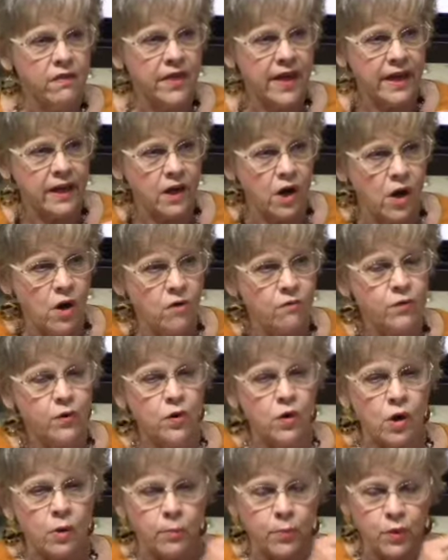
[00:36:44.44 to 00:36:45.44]
that
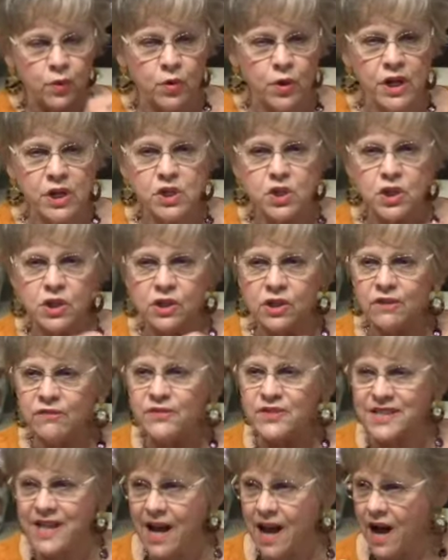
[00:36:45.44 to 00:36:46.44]
over a progression
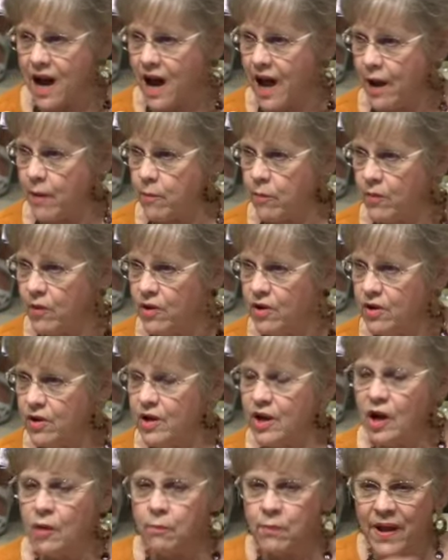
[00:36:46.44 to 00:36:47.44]
of time,
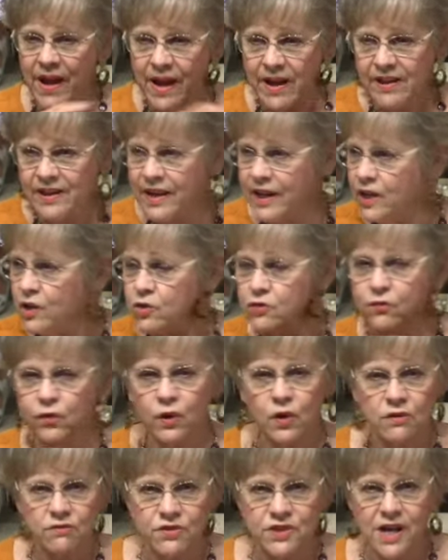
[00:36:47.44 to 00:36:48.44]
an
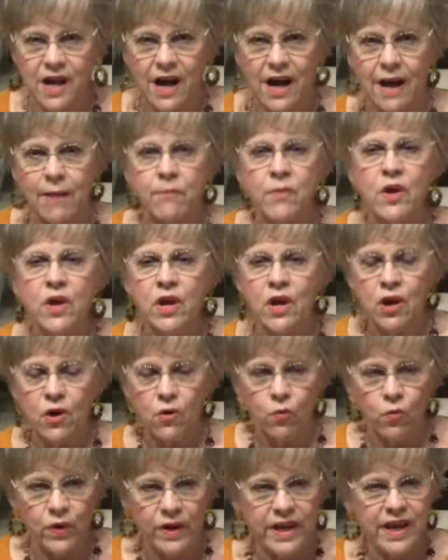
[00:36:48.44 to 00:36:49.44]
interval of time,
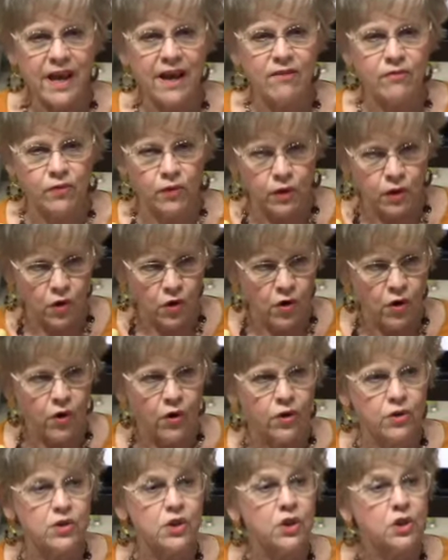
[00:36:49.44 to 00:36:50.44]
we have
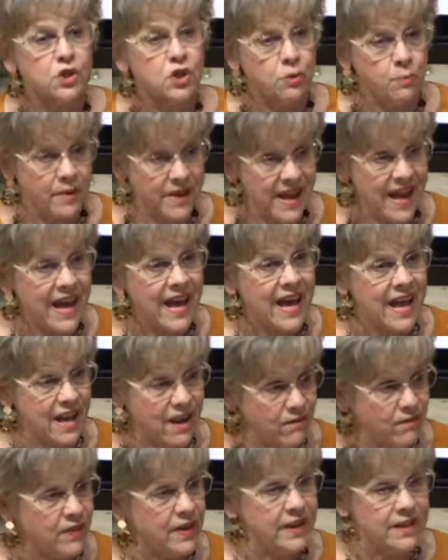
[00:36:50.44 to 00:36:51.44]
learned to
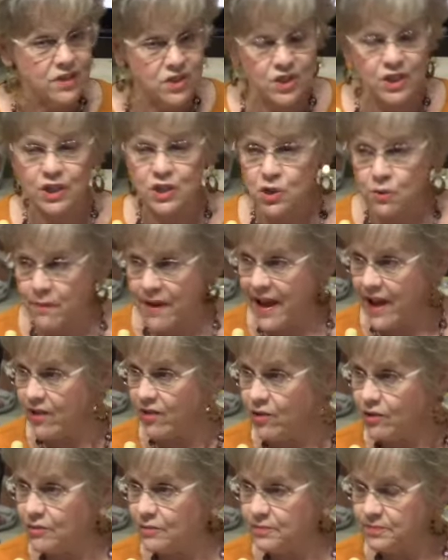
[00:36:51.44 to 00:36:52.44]
behave in such a
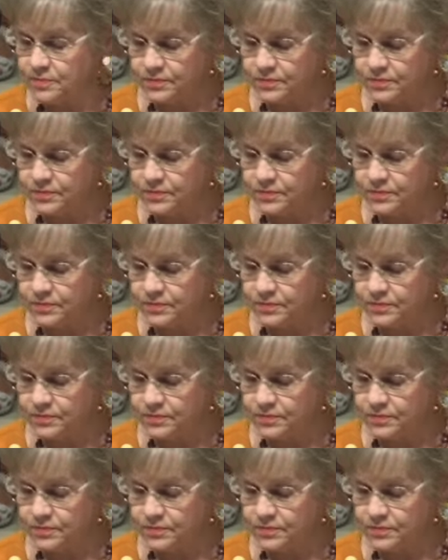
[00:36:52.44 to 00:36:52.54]
manner.